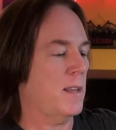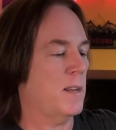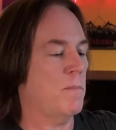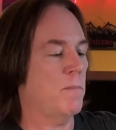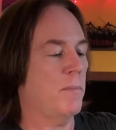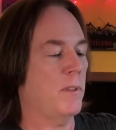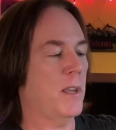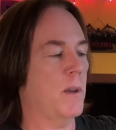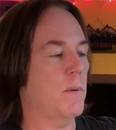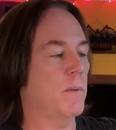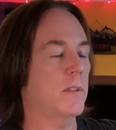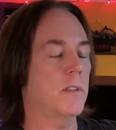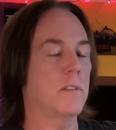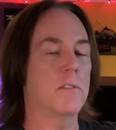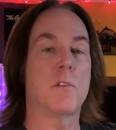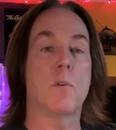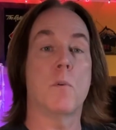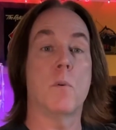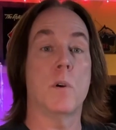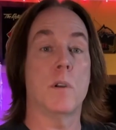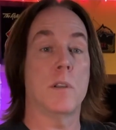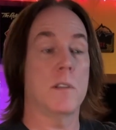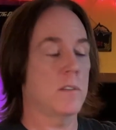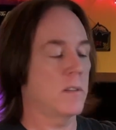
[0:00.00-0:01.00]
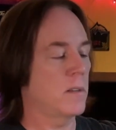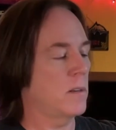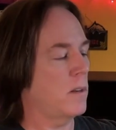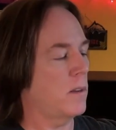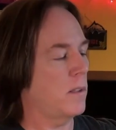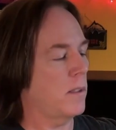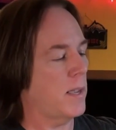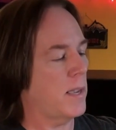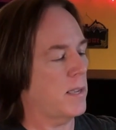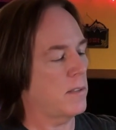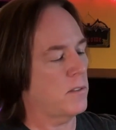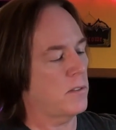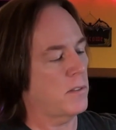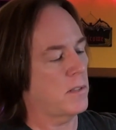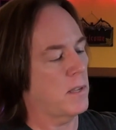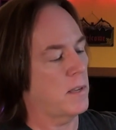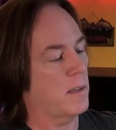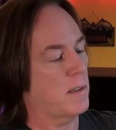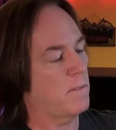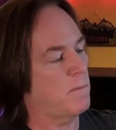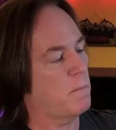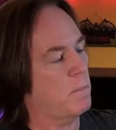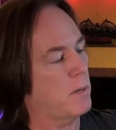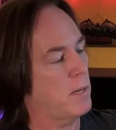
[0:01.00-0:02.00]
and play with the toys and all that
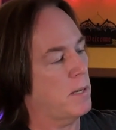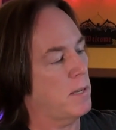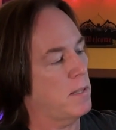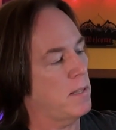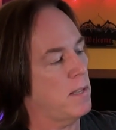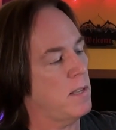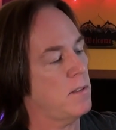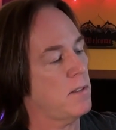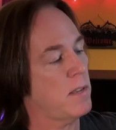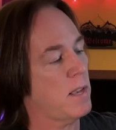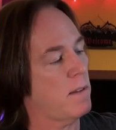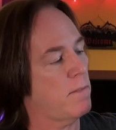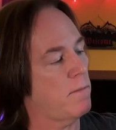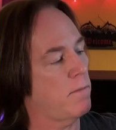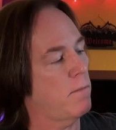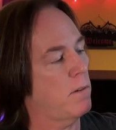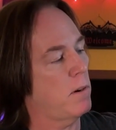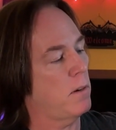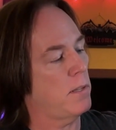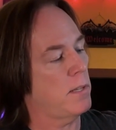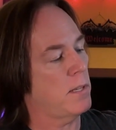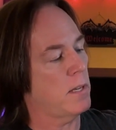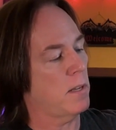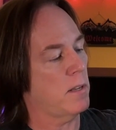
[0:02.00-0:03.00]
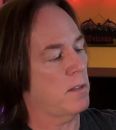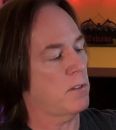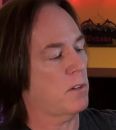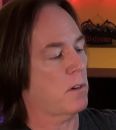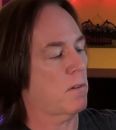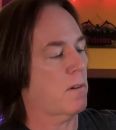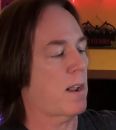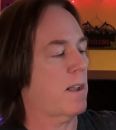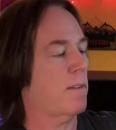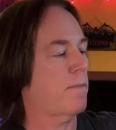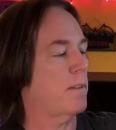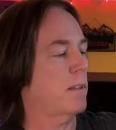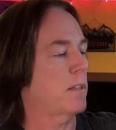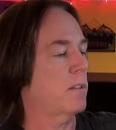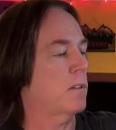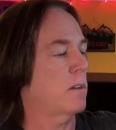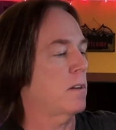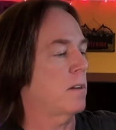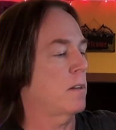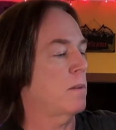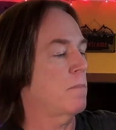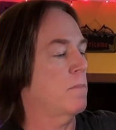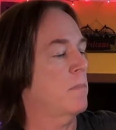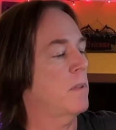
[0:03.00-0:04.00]
stuff, but these have really nice graphics
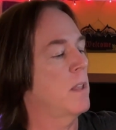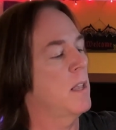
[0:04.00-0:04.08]
on them.